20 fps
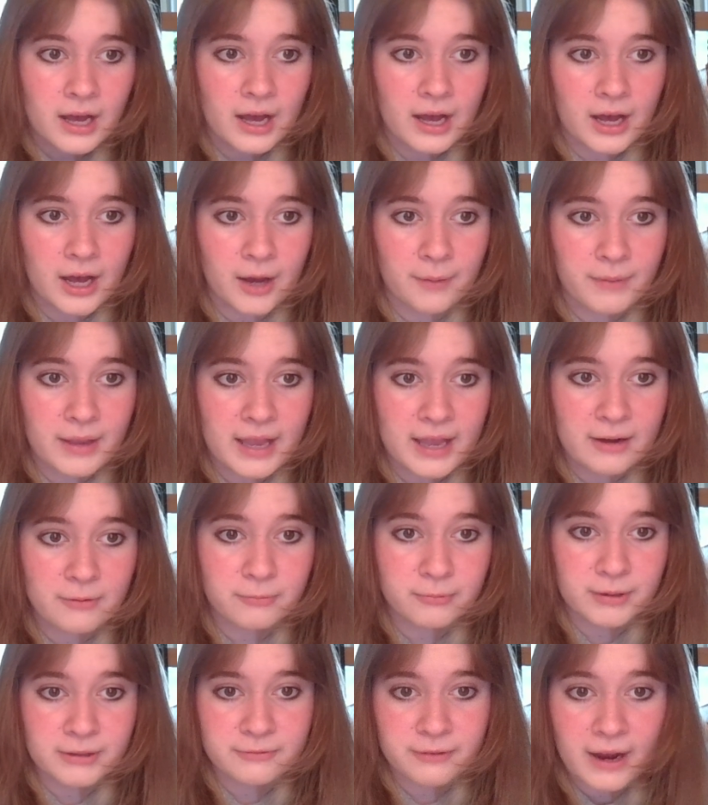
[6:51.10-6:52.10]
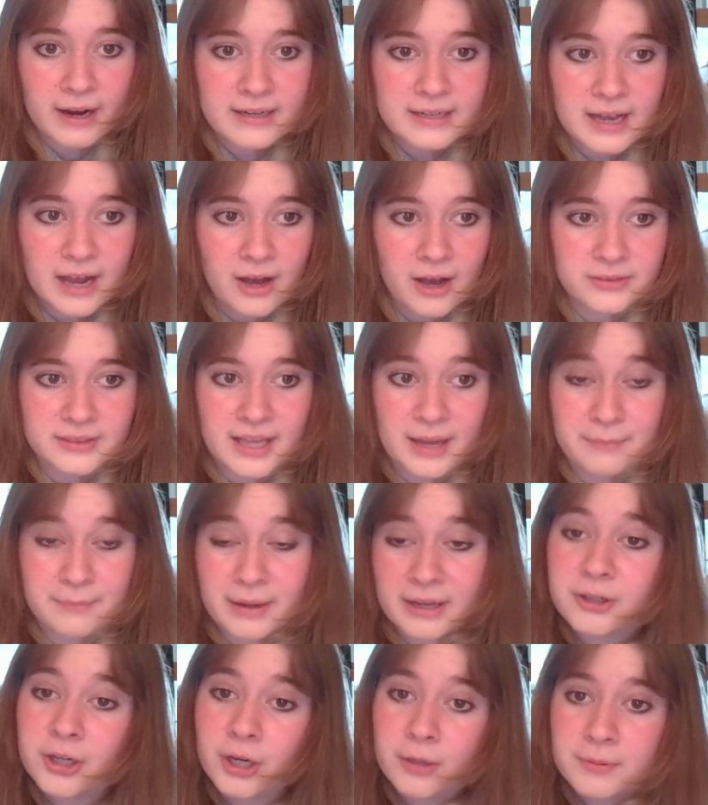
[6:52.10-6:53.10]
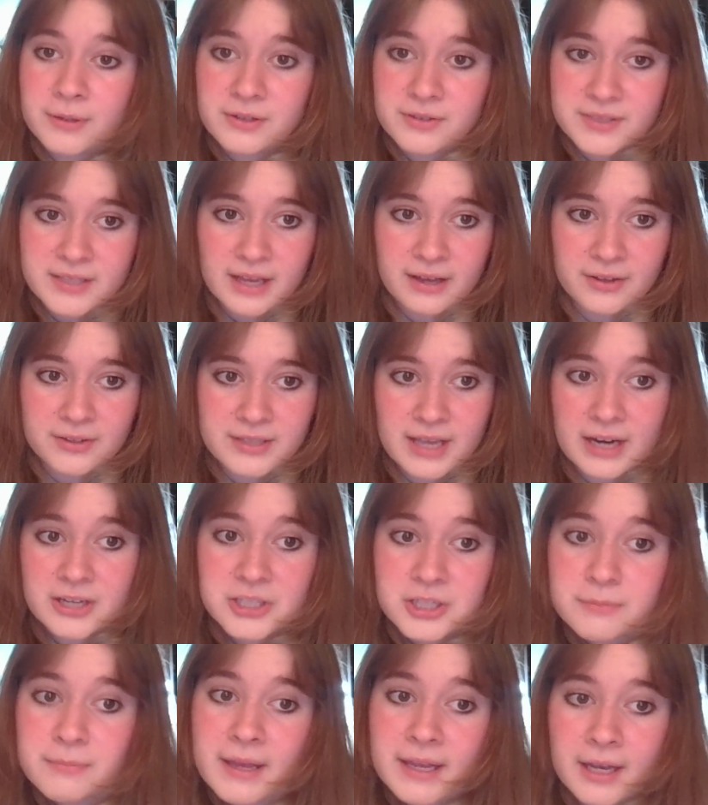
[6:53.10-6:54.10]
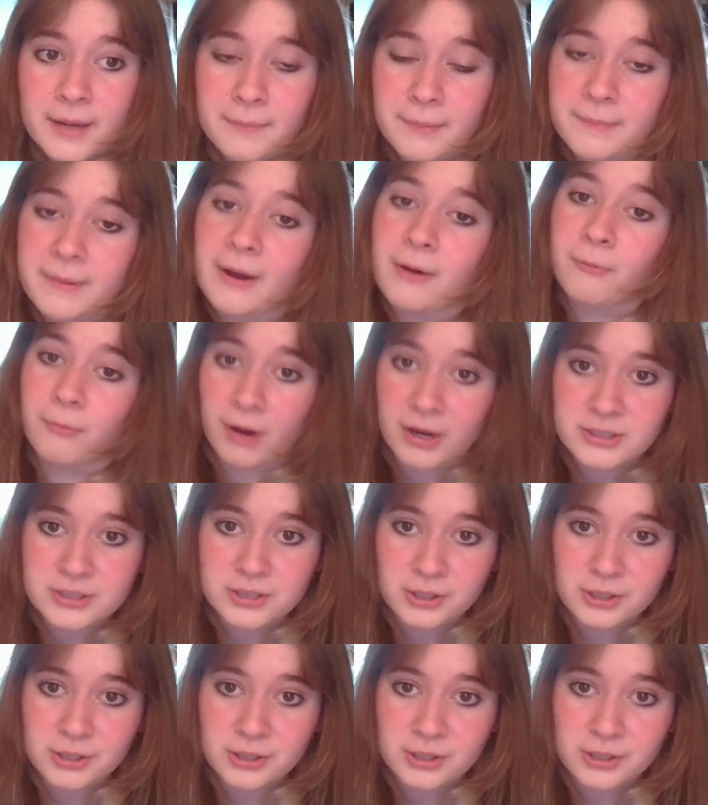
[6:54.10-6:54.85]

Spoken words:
And we find out that microbial cells actually make up about 1